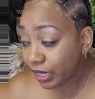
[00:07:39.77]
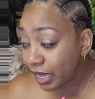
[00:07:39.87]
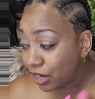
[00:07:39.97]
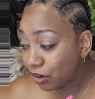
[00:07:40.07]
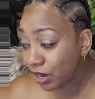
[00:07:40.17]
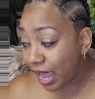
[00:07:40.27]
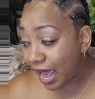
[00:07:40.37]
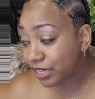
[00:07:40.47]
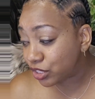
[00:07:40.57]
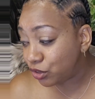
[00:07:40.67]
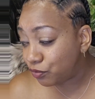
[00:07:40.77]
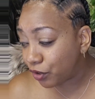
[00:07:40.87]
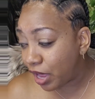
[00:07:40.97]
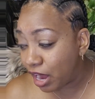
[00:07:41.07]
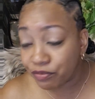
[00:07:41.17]
And they're going to ask you
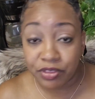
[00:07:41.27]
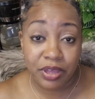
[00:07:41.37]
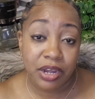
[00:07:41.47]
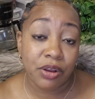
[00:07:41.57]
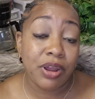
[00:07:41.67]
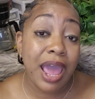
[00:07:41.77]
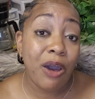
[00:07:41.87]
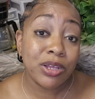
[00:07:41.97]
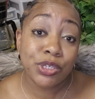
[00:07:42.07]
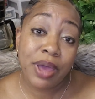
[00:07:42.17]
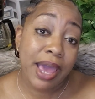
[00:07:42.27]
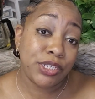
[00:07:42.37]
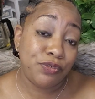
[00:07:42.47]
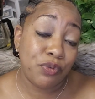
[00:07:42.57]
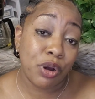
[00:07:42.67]
for everything. They're going to also ask
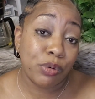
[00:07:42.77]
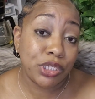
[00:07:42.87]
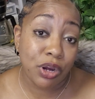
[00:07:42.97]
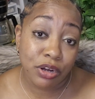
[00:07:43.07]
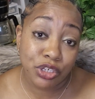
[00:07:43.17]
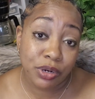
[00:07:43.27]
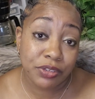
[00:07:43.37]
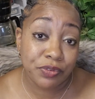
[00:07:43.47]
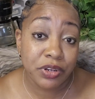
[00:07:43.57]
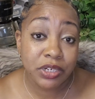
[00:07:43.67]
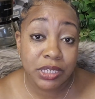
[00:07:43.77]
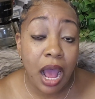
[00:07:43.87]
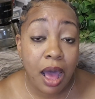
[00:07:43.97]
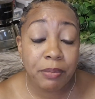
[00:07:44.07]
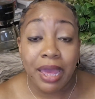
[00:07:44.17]
you for a return address for your
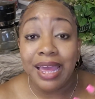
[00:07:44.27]
shop,